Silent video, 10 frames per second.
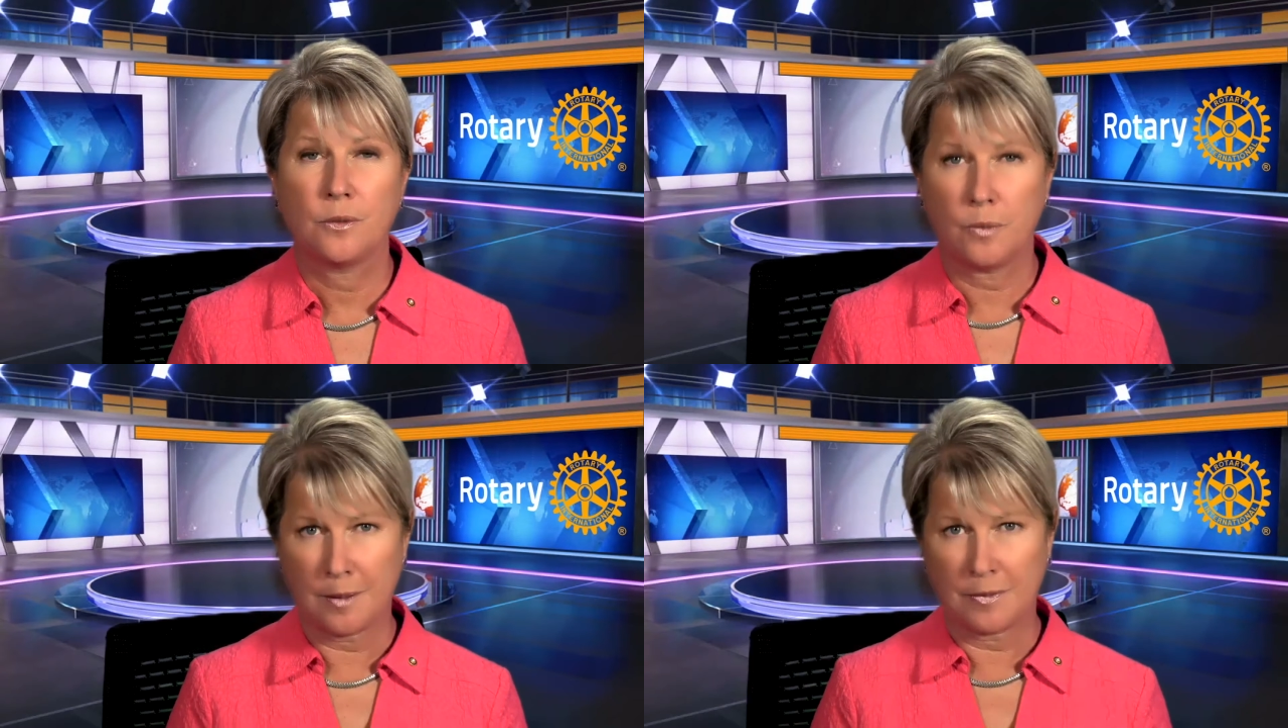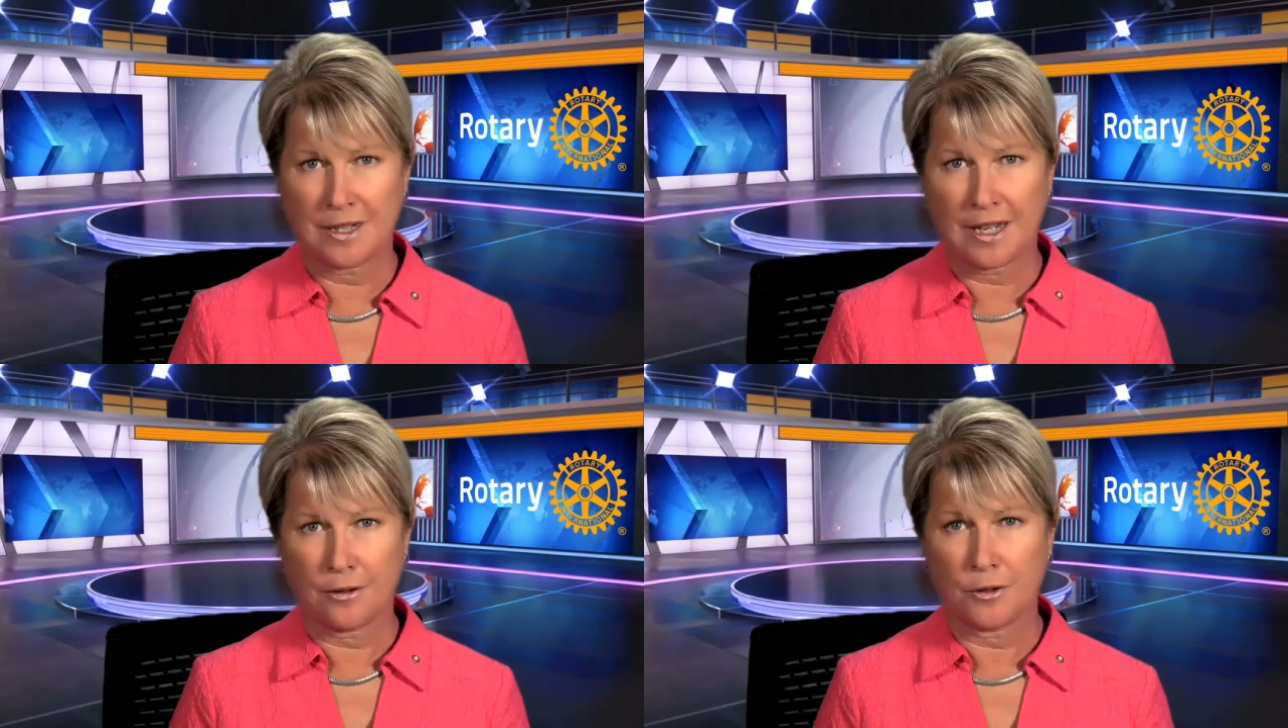to weep
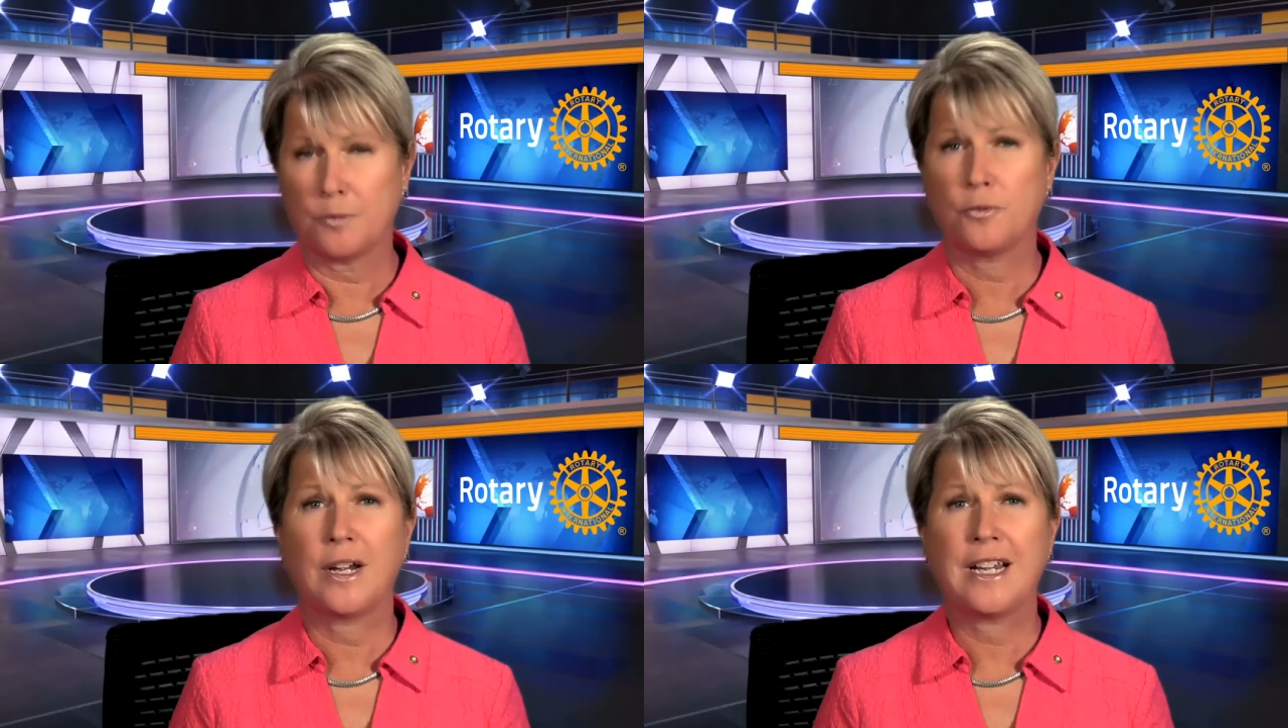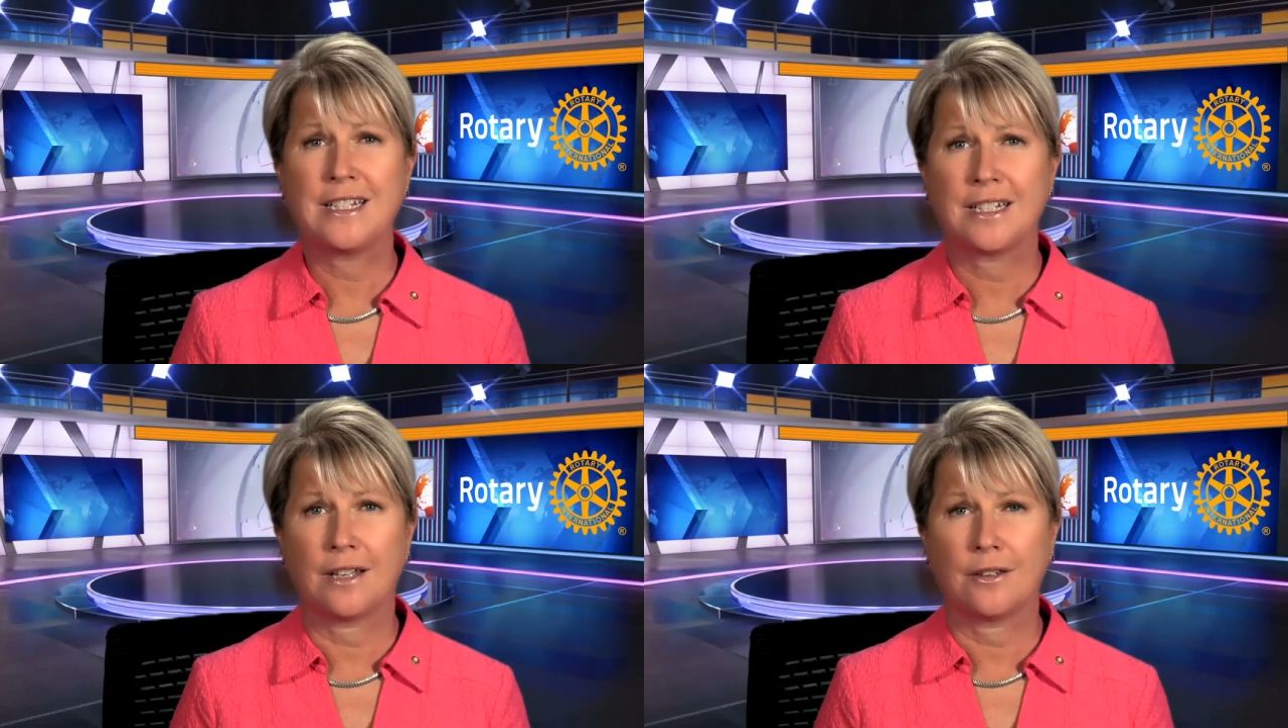together, to pray
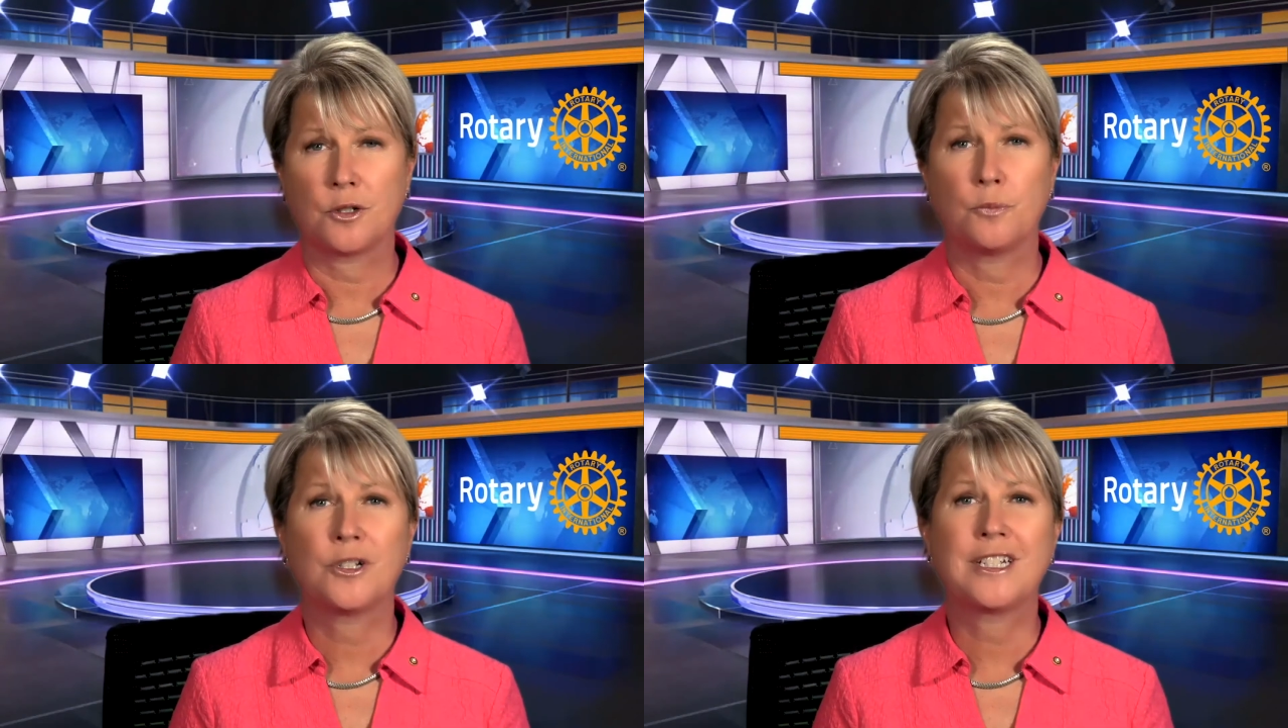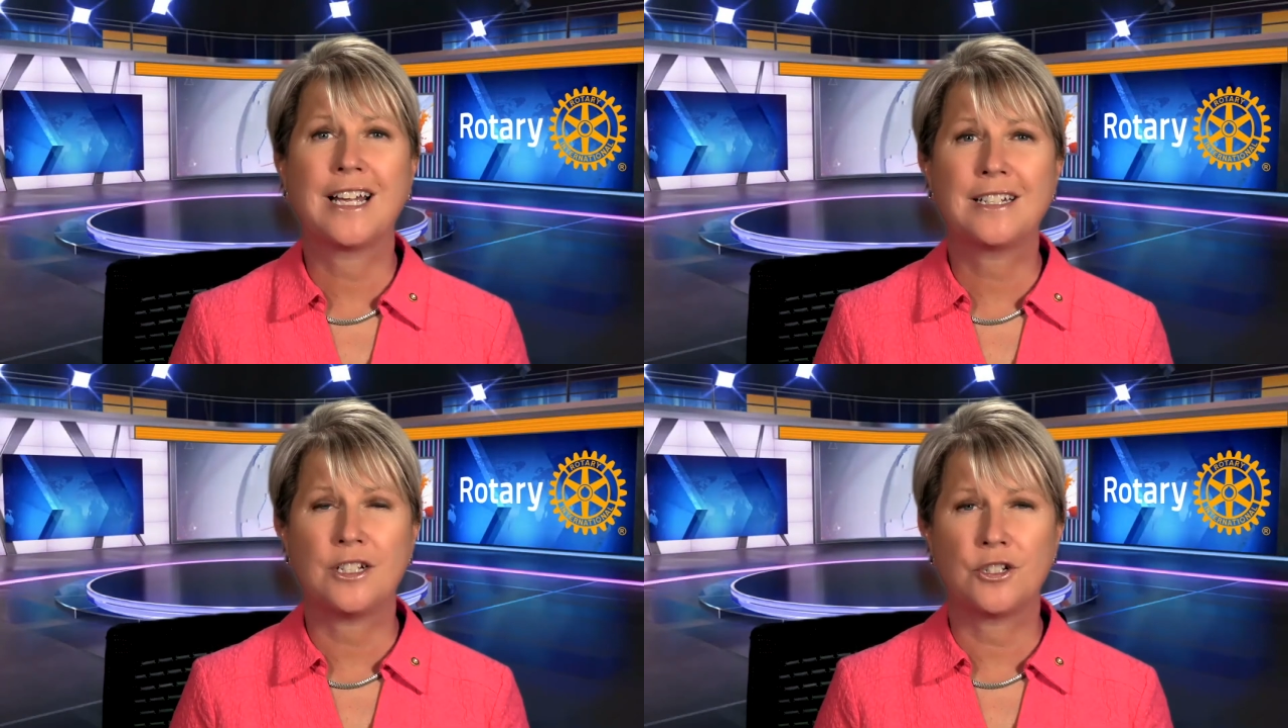together, to
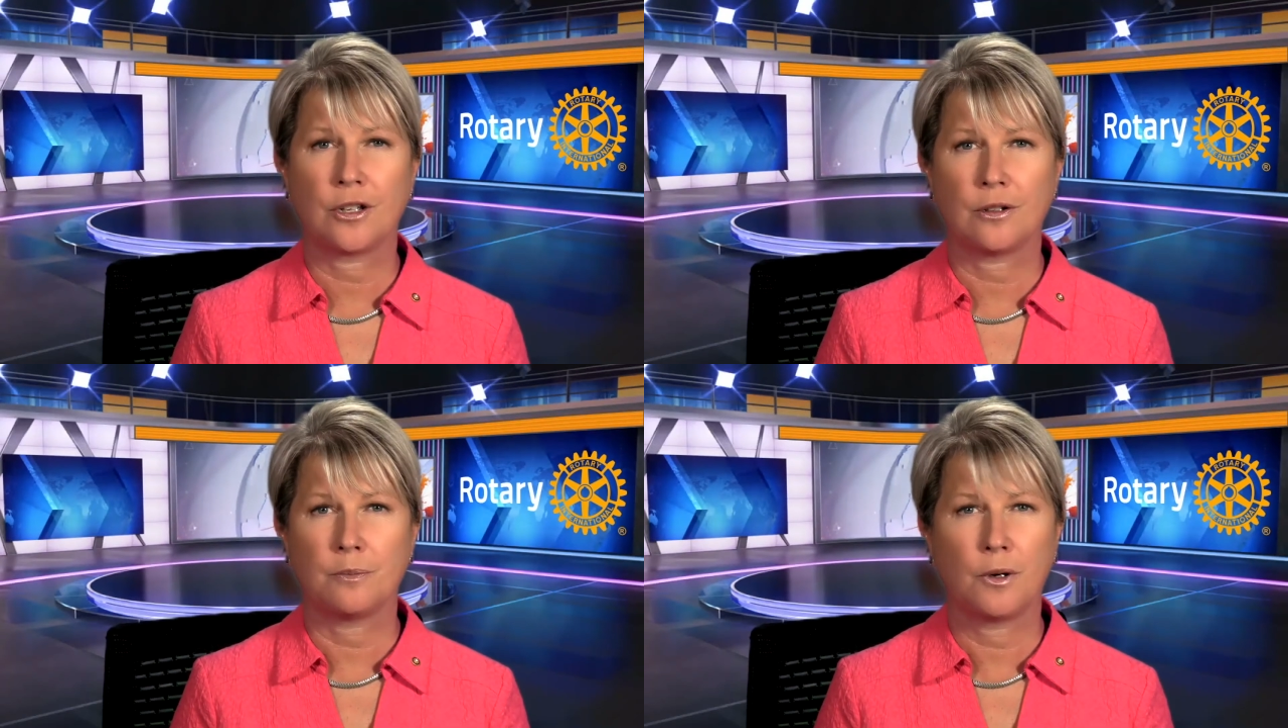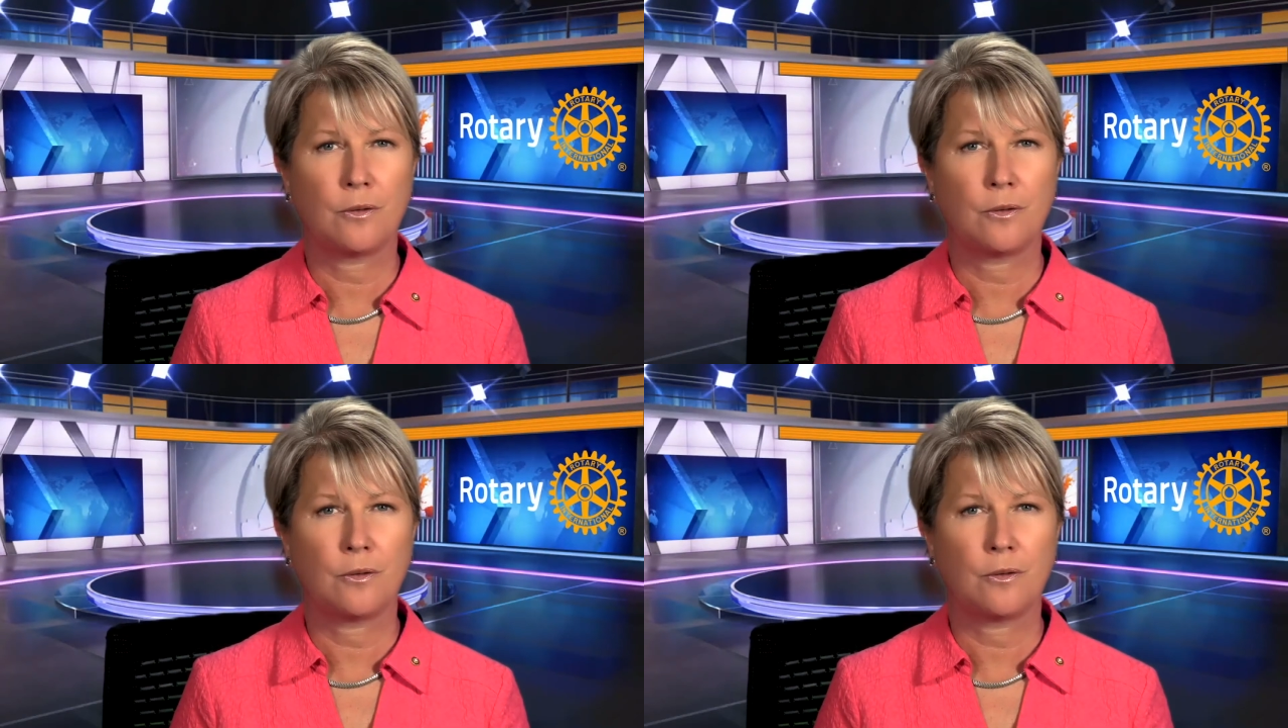protect each other,